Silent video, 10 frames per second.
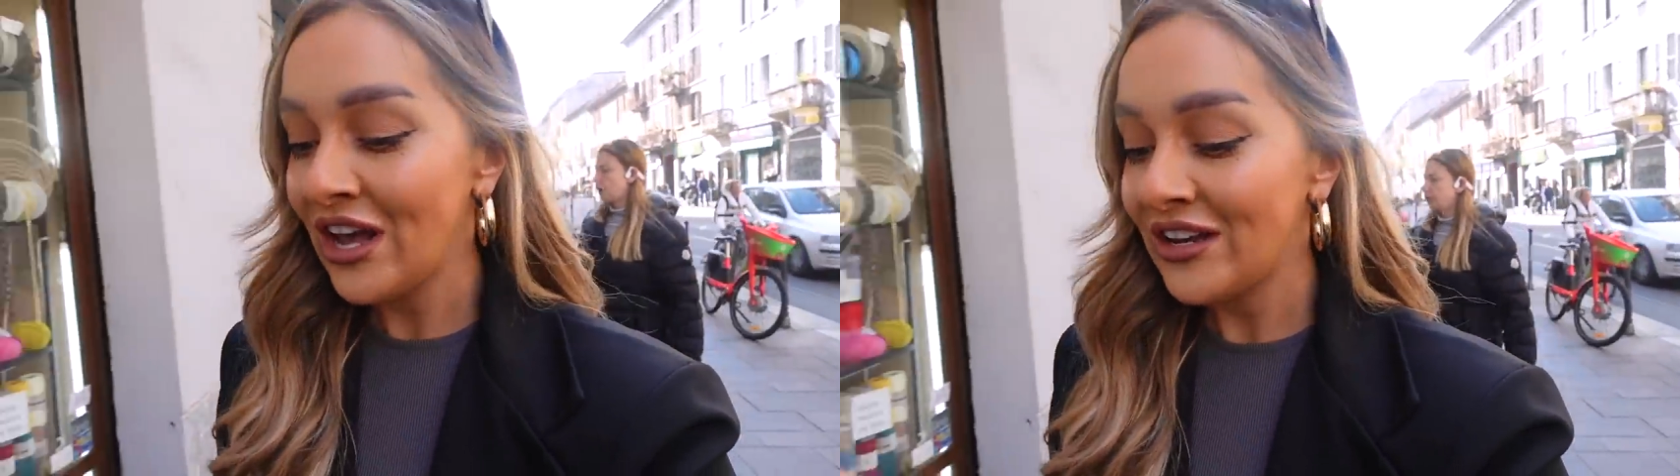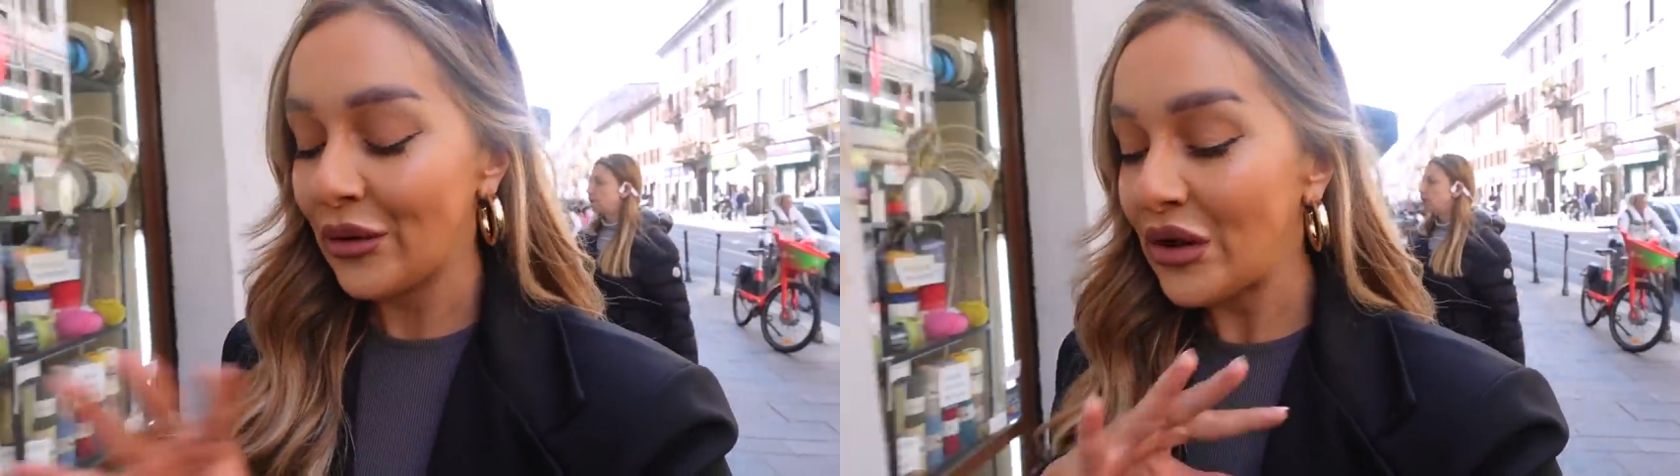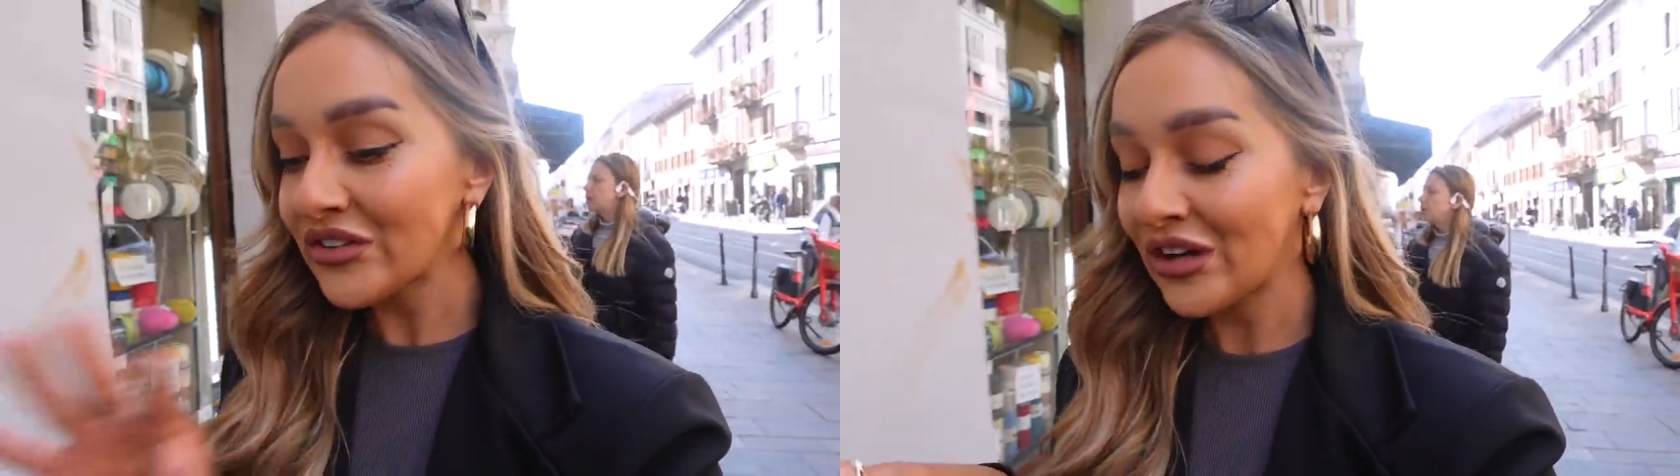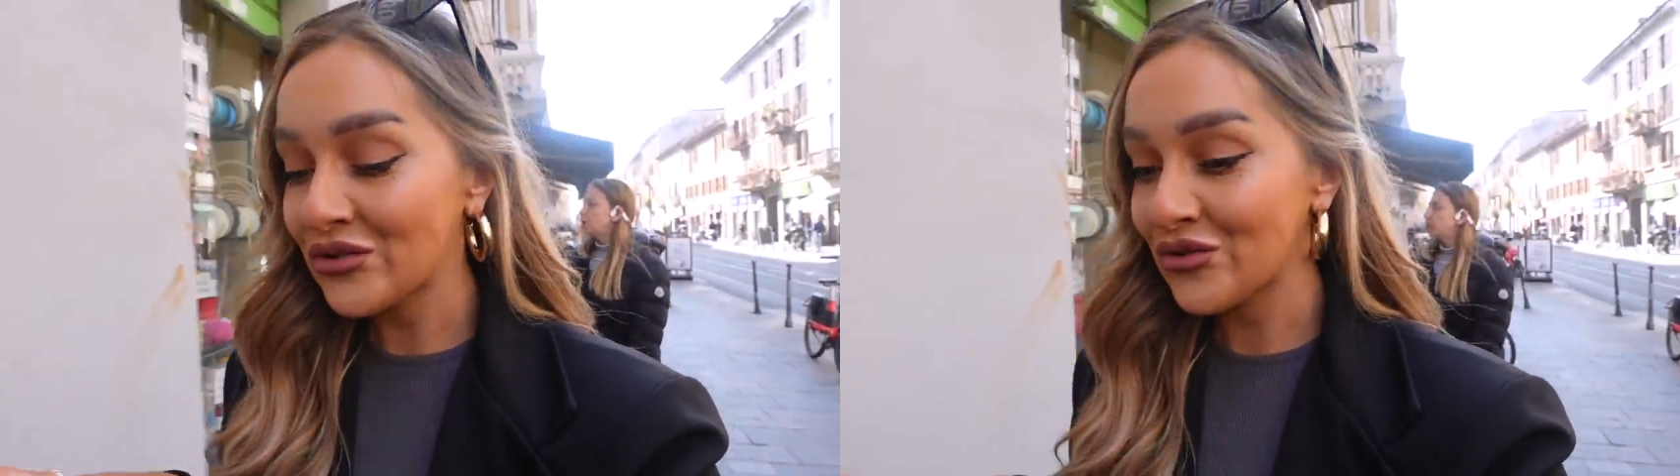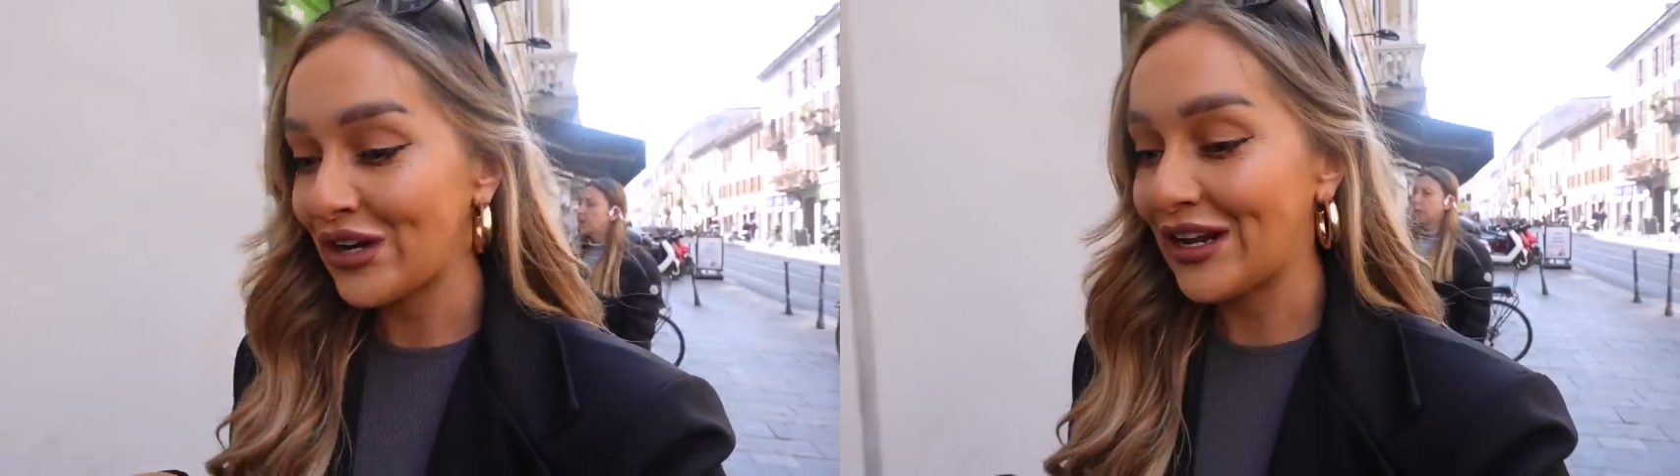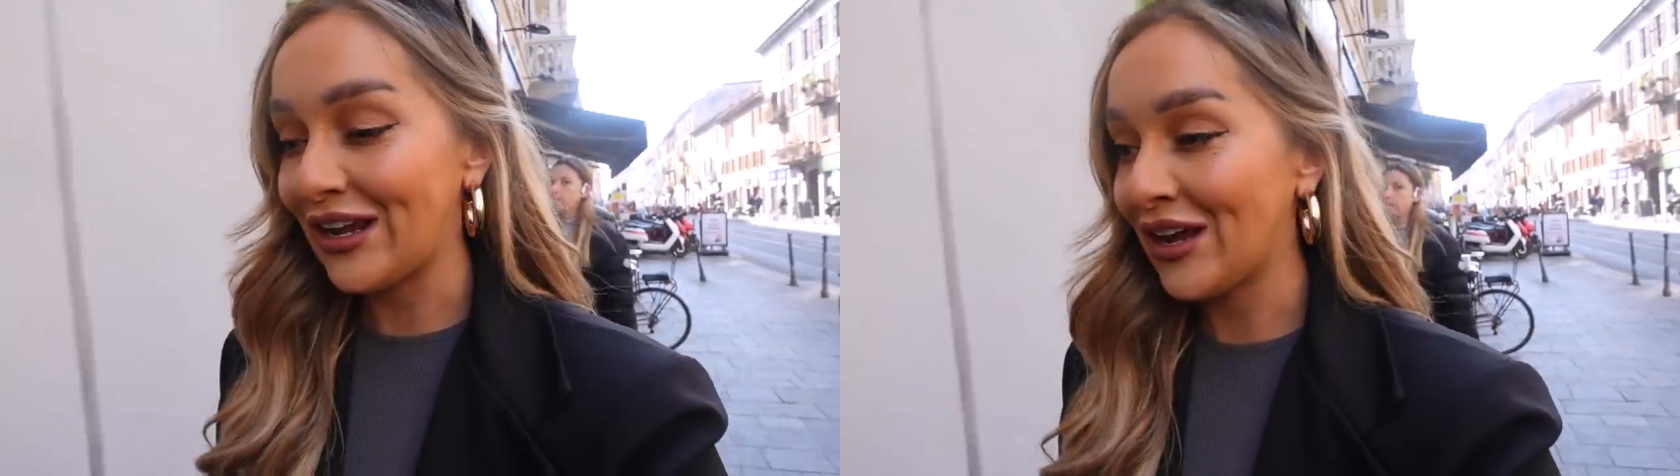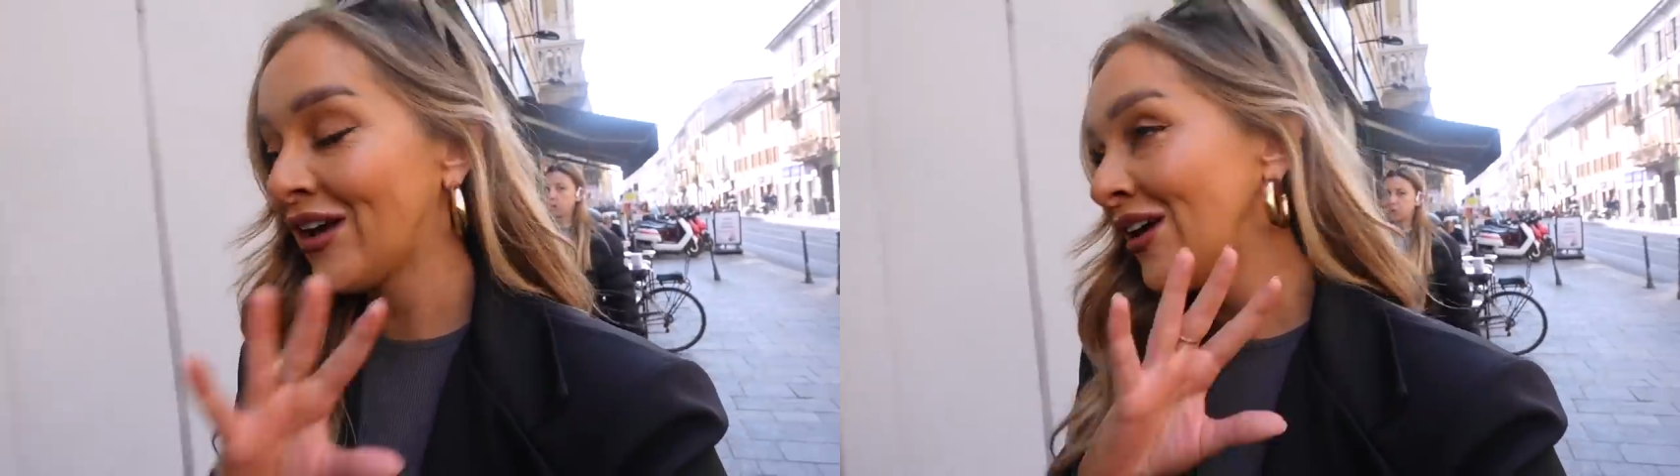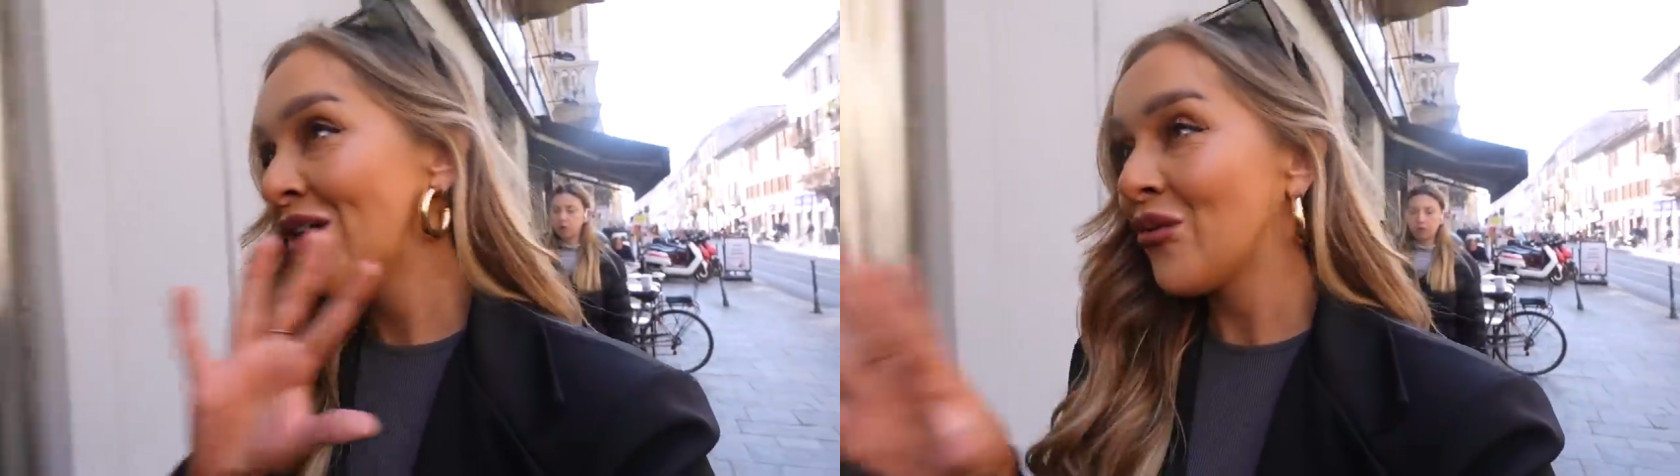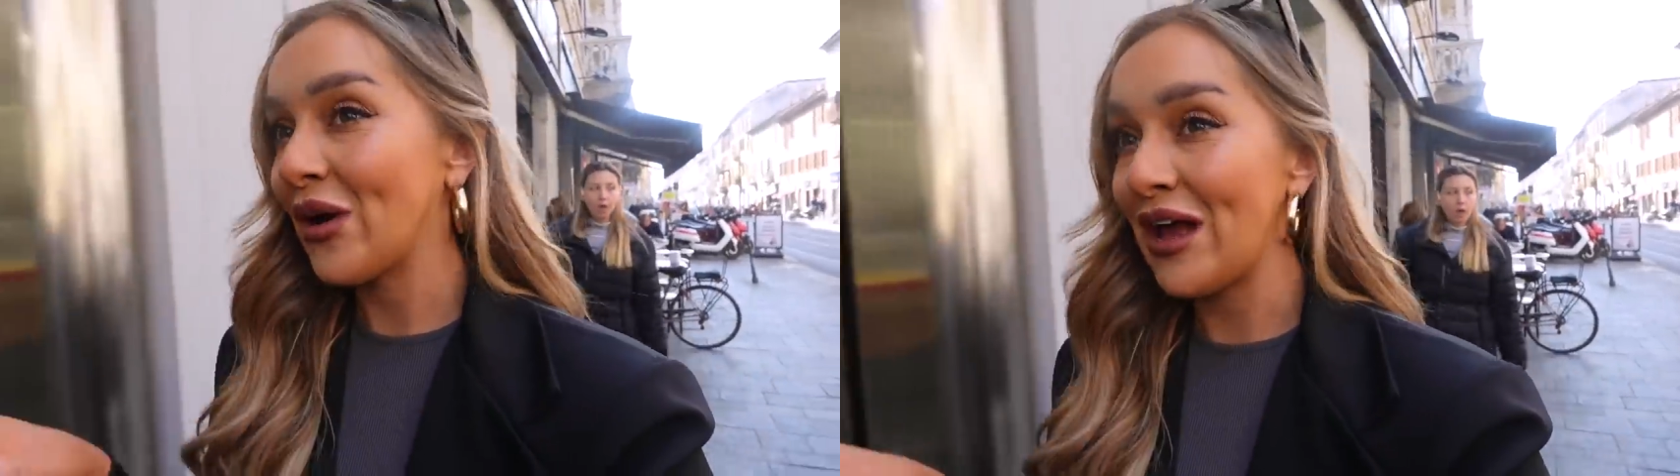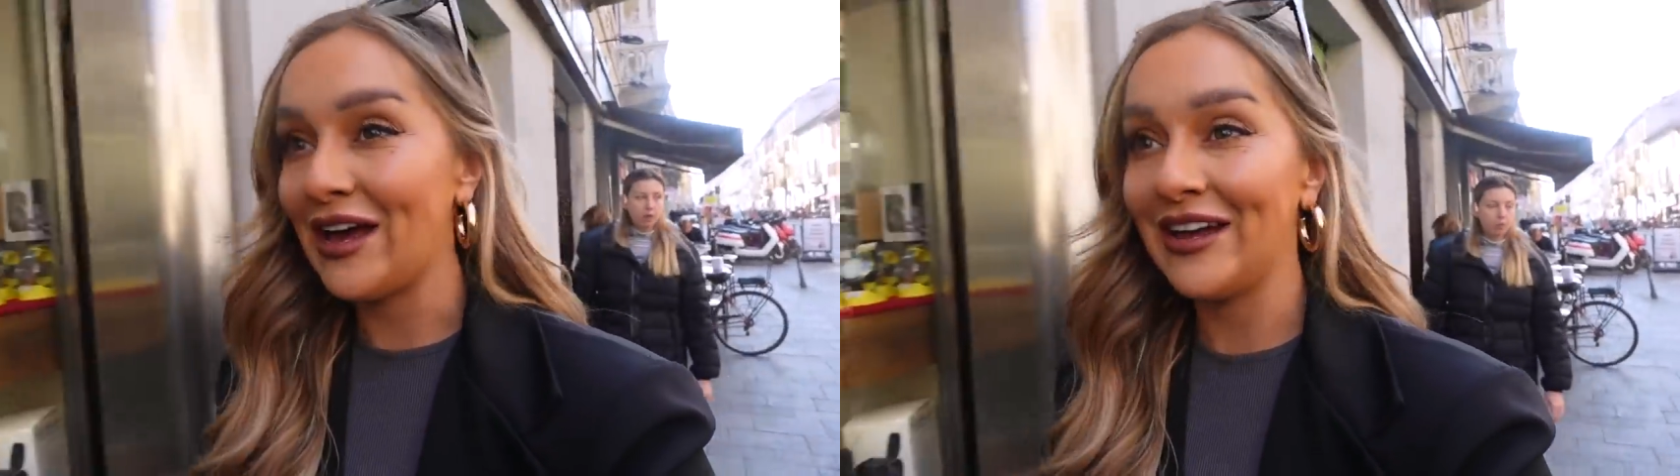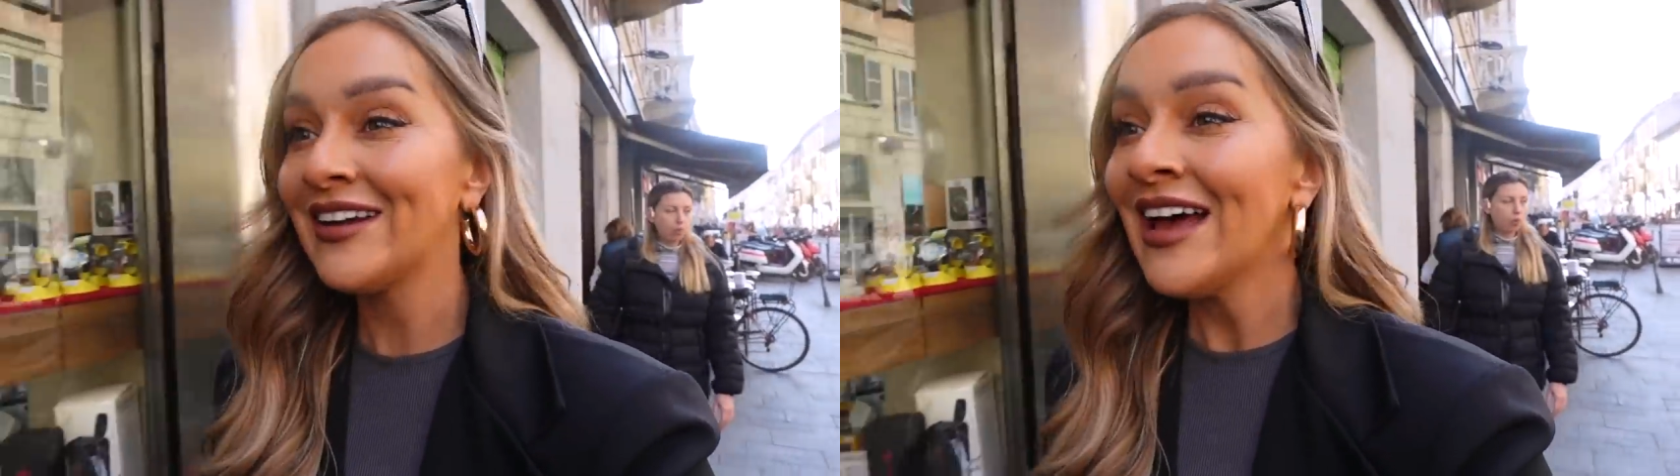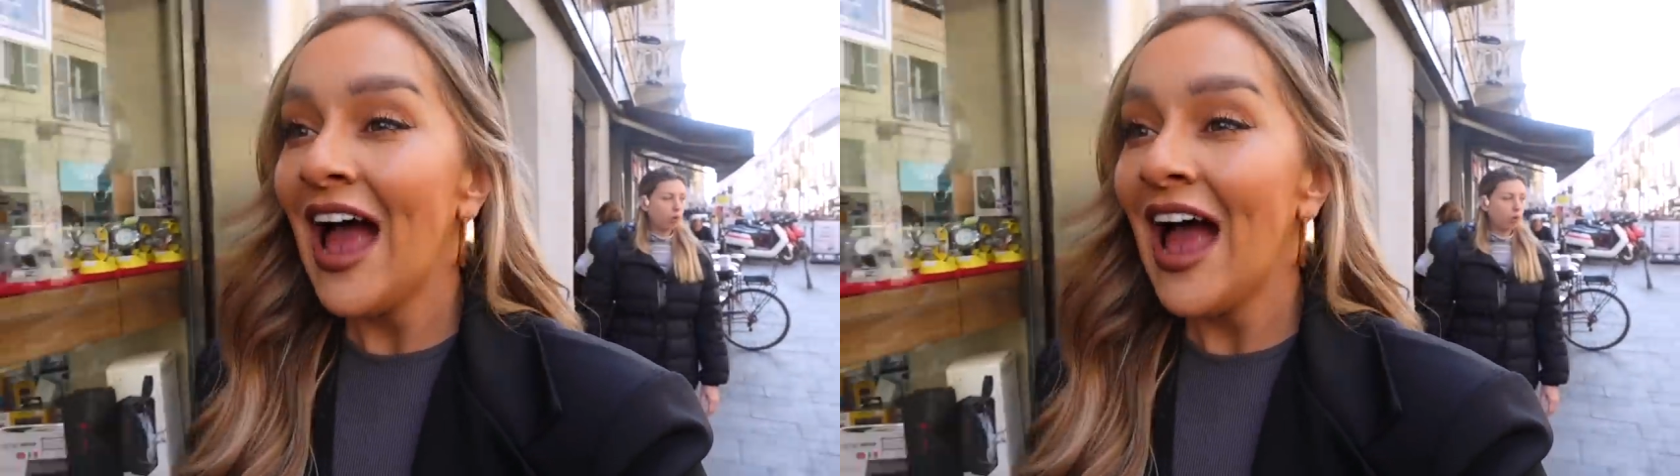Now I know that sounds really weird.